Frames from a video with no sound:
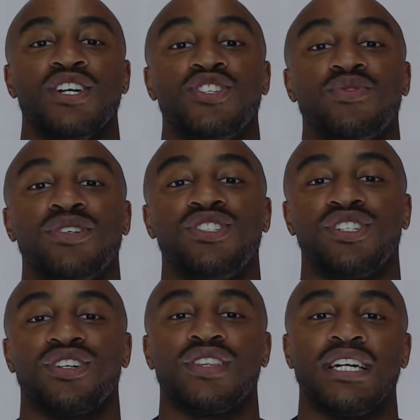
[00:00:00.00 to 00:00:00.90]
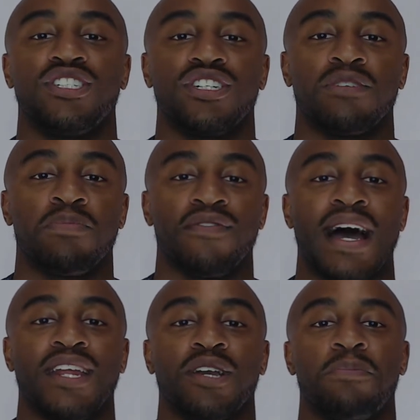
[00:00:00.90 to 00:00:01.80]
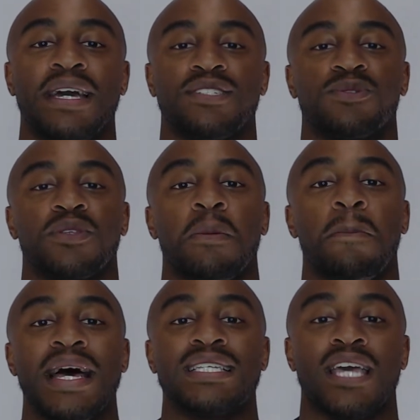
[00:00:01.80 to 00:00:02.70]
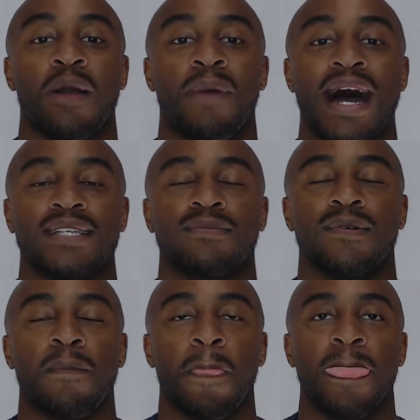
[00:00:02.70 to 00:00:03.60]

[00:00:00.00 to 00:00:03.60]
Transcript: to ensure that you're providing your patients with the best care possible.